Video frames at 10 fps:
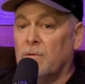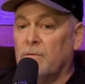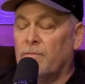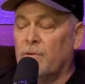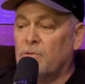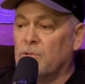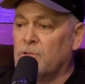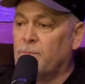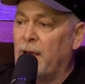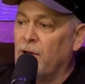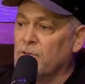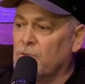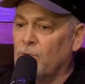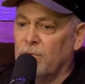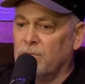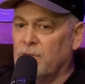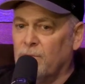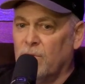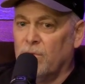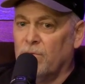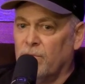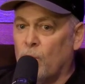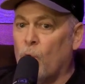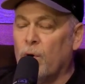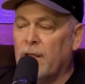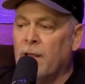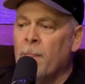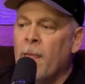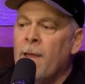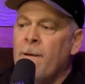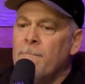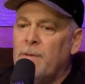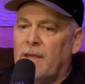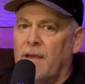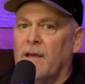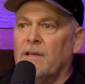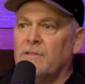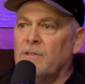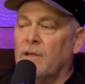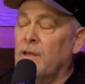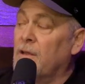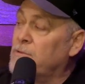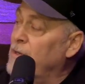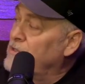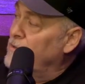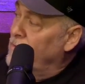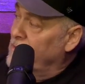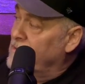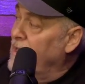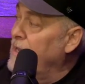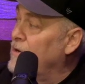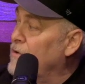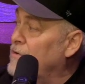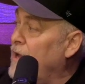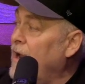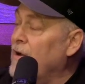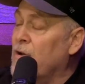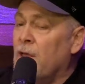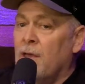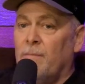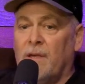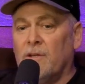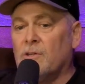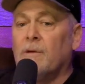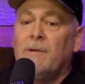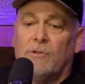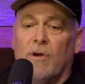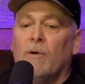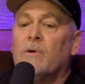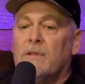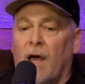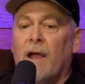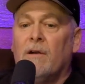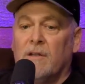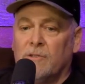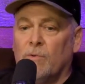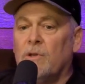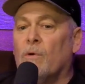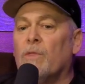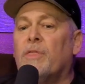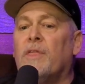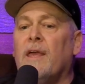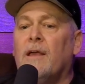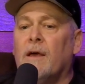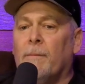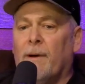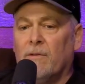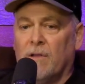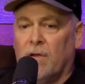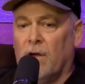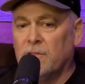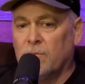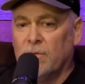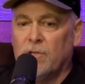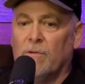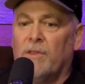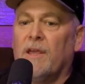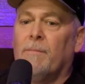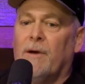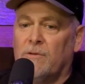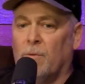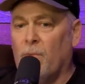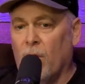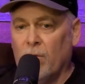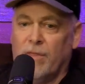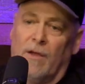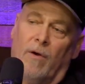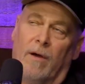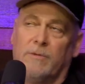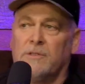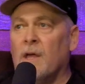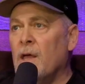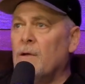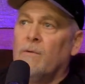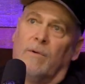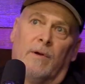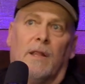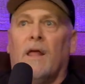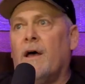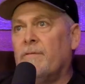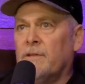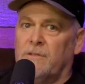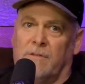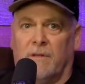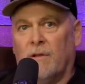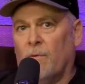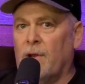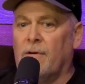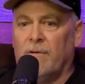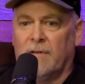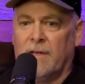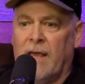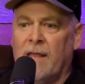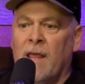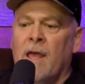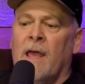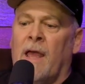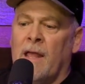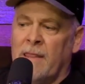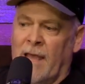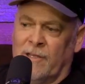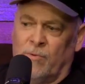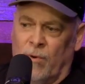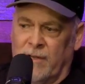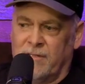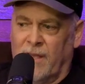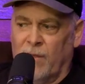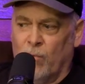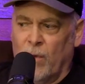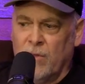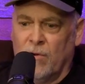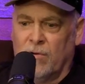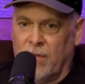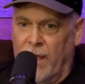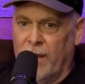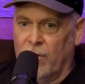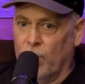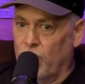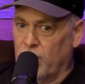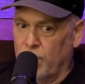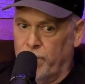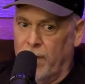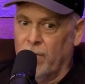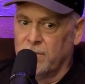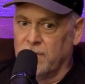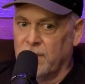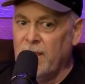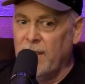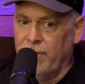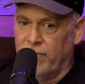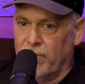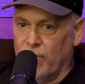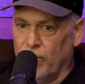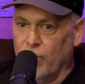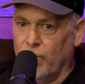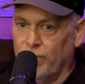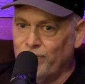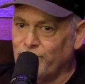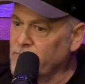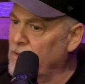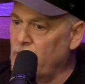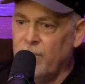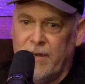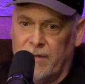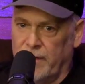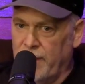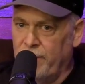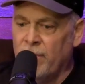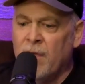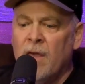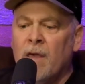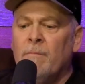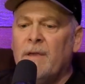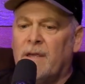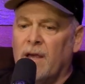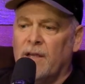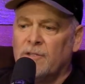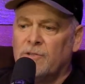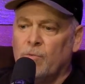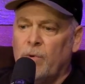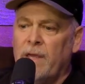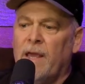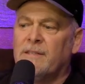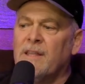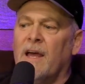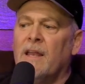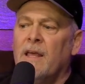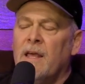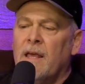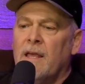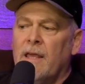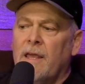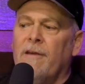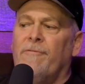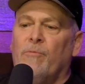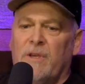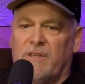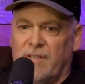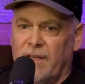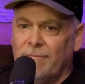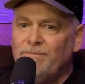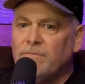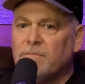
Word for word: future spouse or someone you're courting, because especially when it's late and you're tired, because you can be drunk with tiredness where you don't think about the consequence. You don't think about tomorrow. You think, oh, we're in love. Let's, whatever tonight. And that's where I say, when you're tired or when your parents leave the room, you need to leave, because it's not if we sin,